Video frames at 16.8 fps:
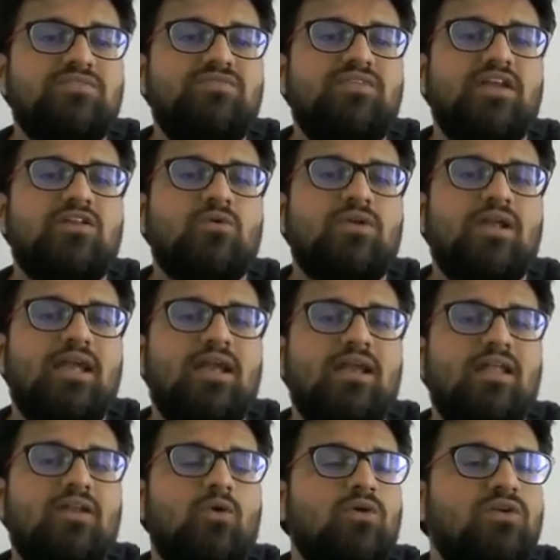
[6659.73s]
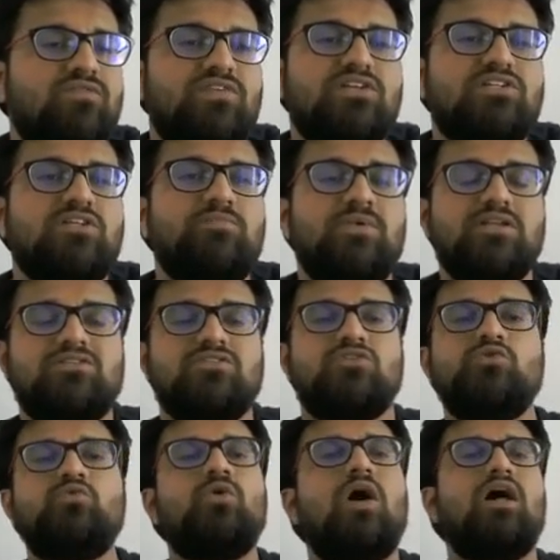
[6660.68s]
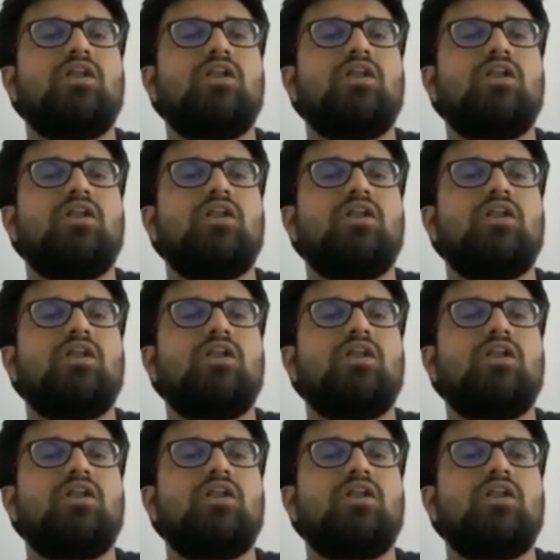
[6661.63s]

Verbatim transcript: effective date and notification page. You